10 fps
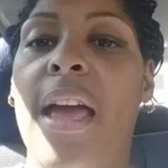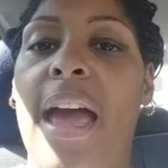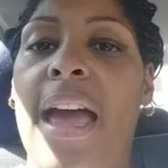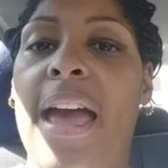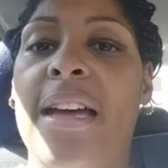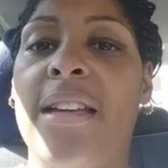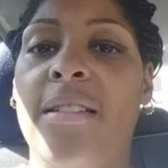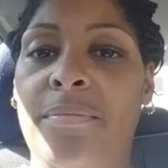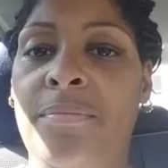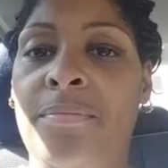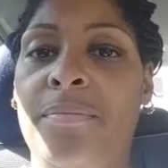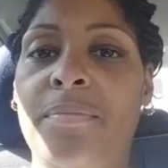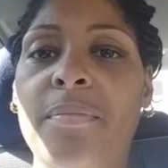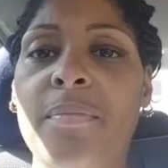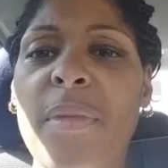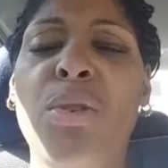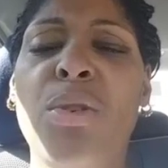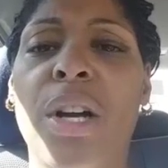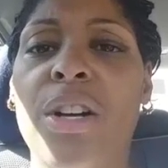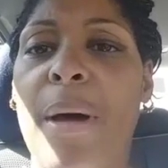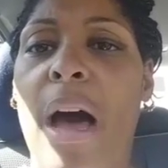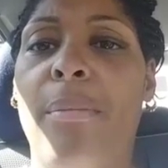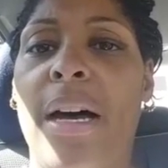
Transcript: And who learned about